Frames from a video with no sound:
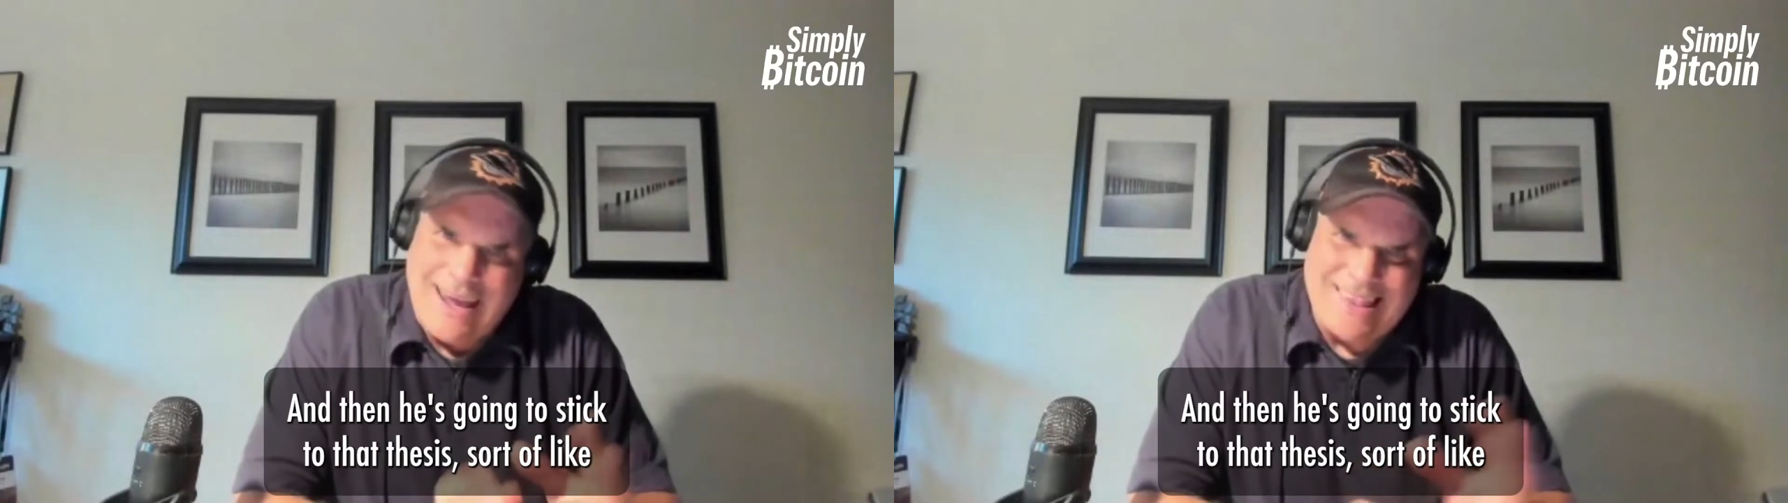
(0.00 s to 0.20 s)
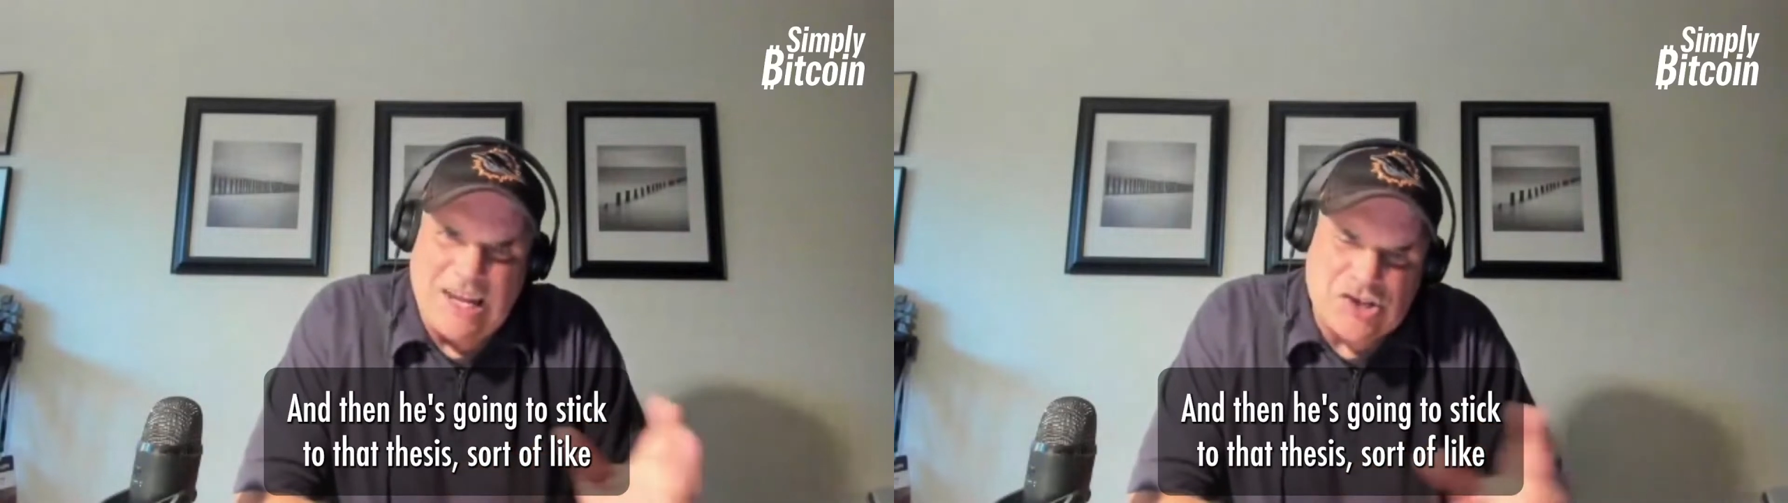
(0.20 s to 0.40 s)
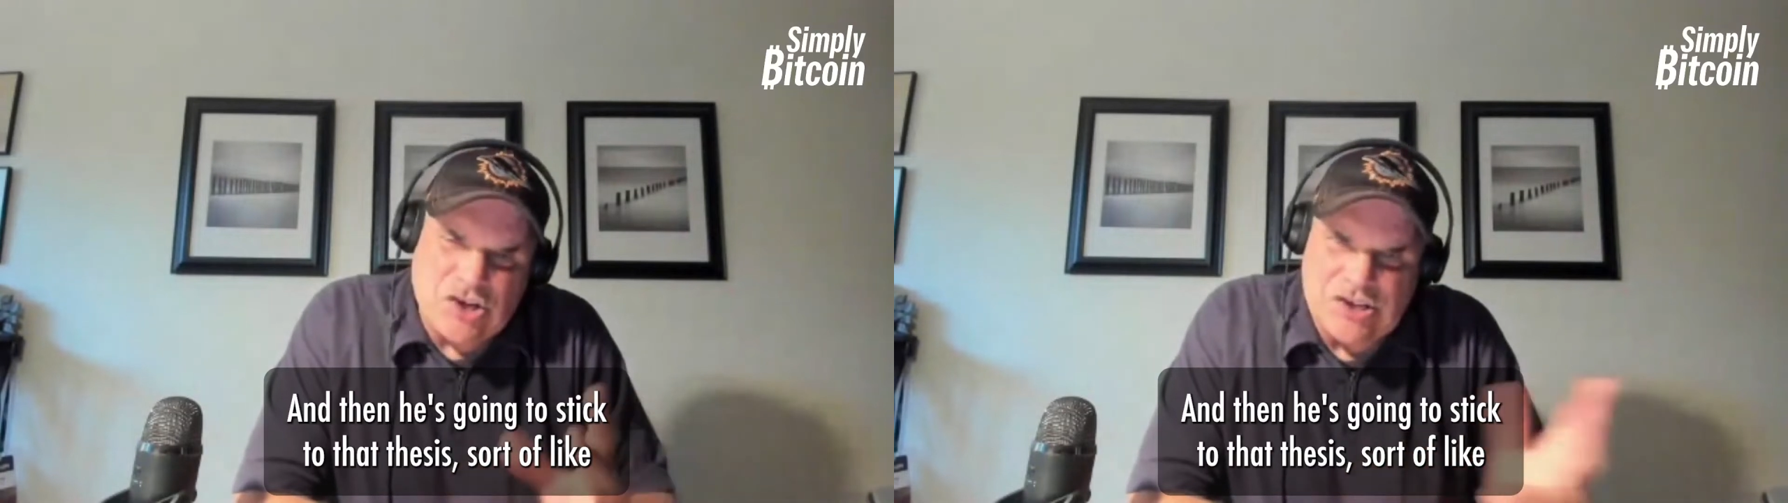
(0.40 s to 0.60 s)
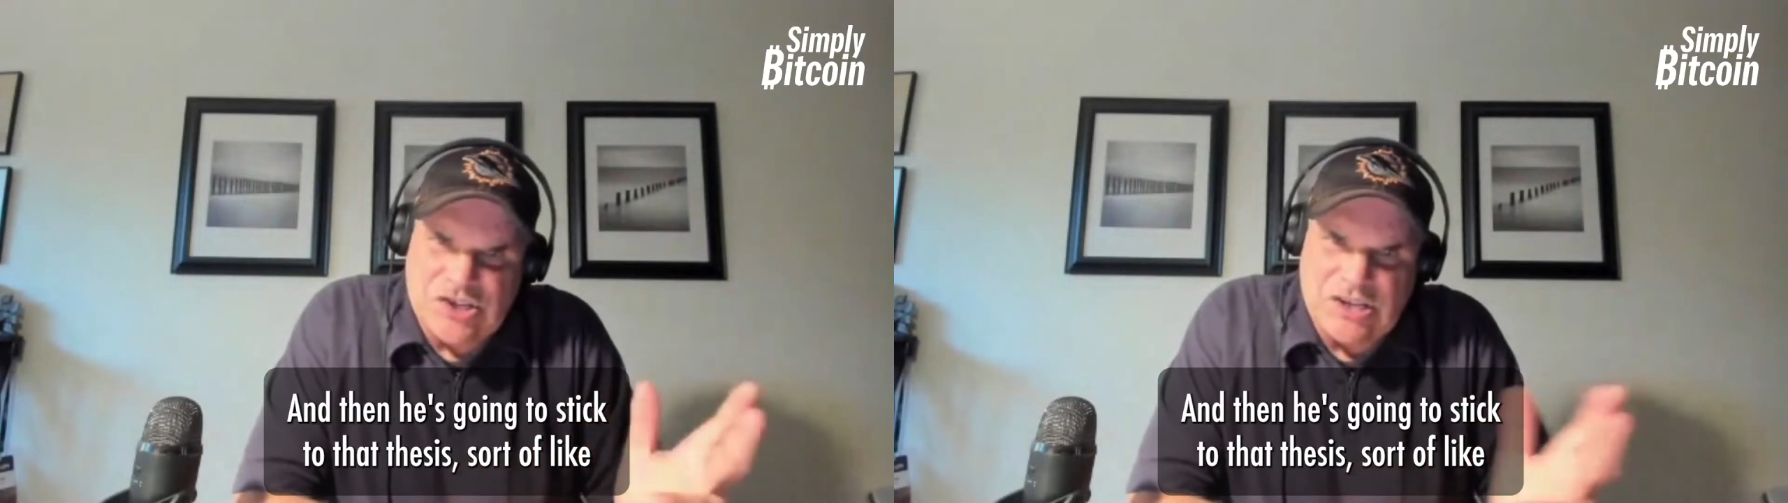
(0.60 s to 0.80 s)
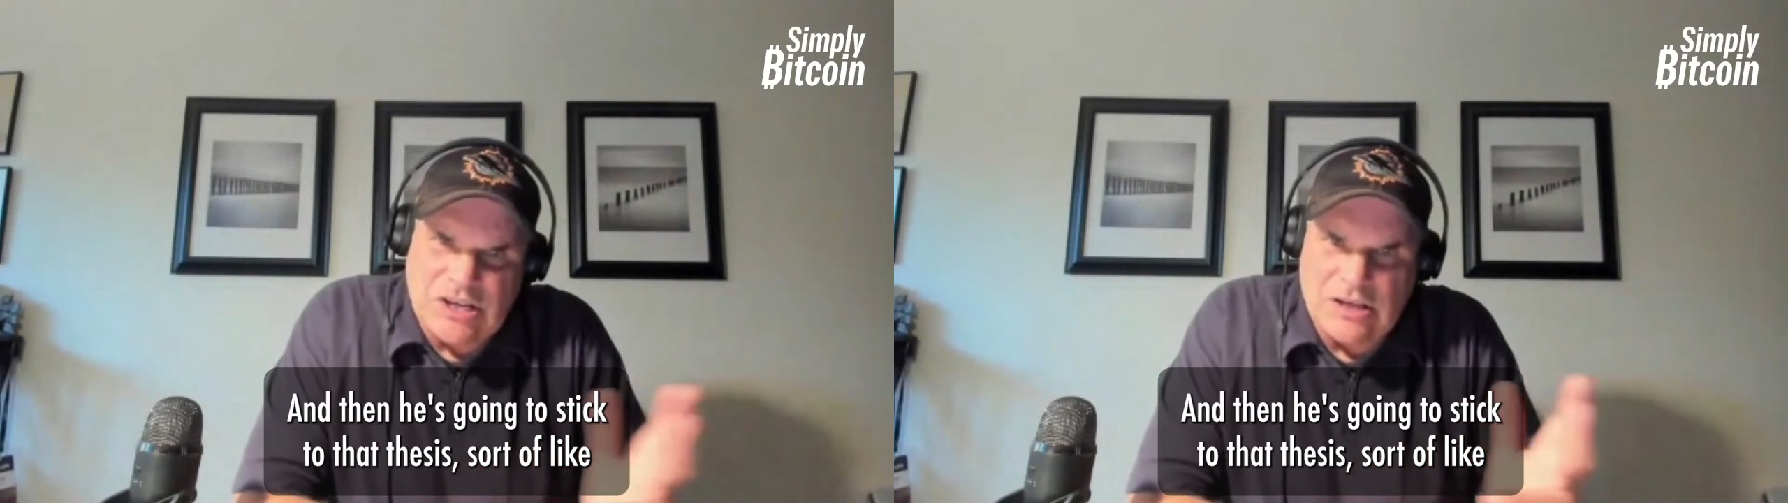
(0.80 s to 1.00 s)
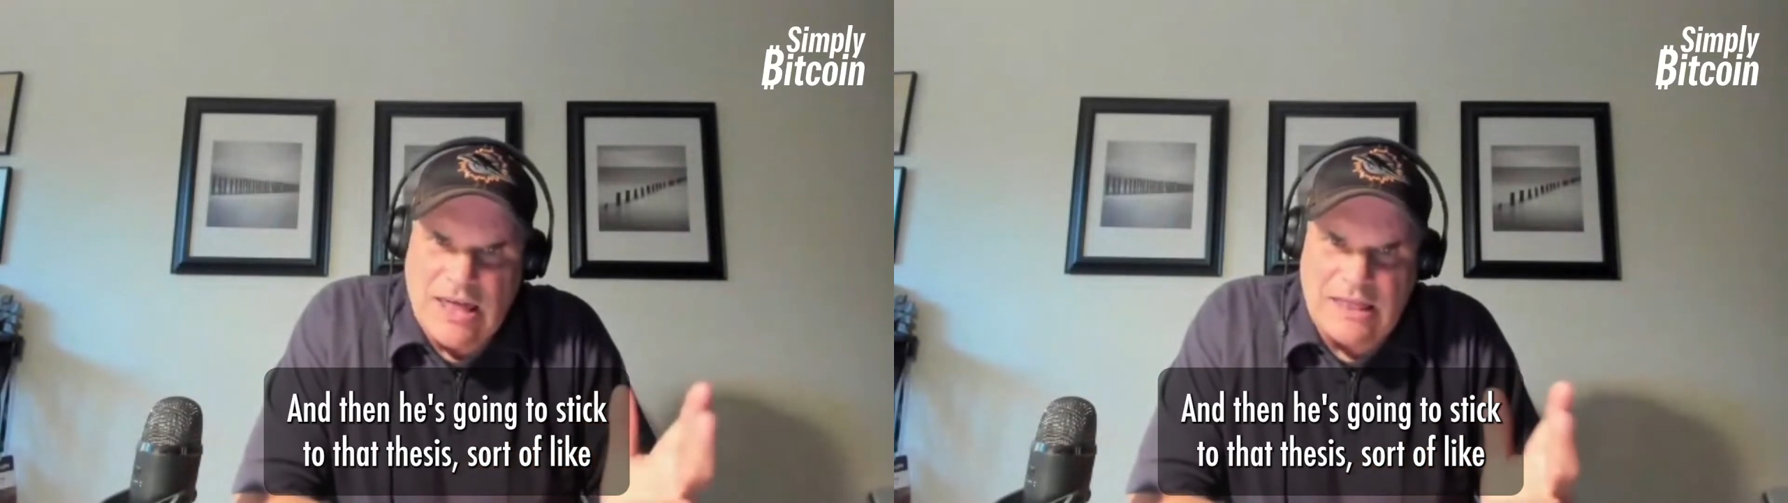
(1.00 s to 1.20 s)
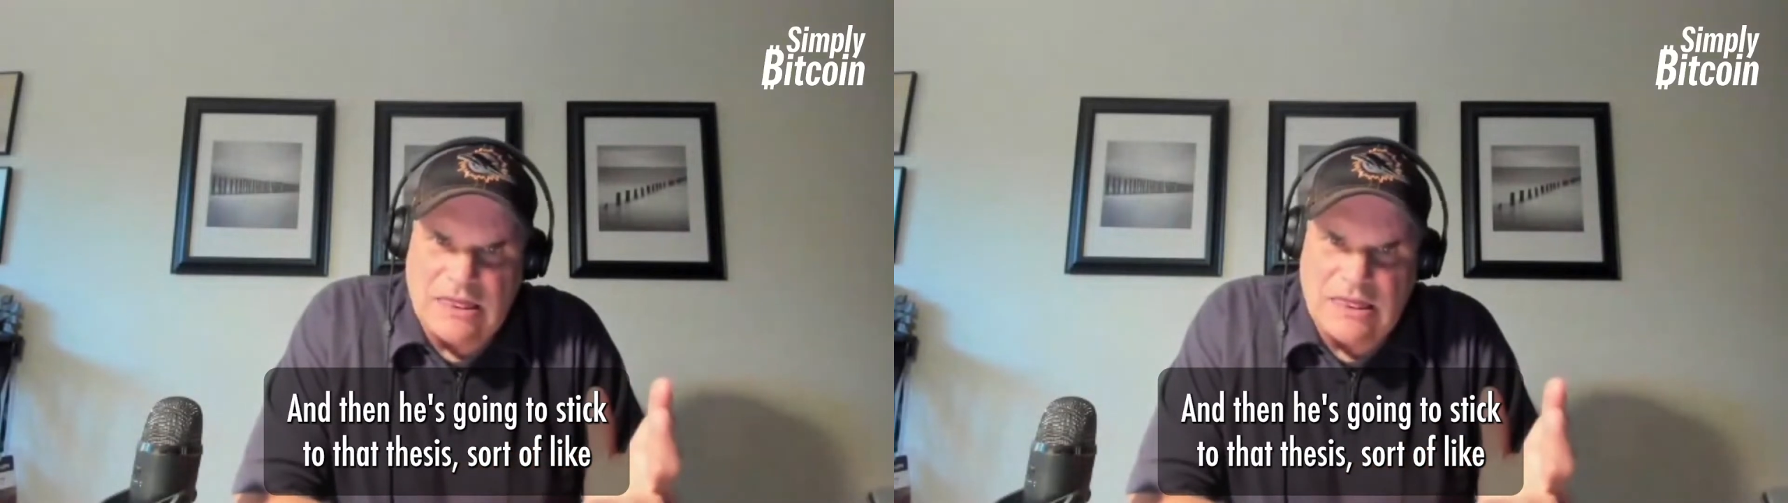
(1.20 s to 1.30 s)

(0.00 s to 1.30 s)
and then is going to stick to that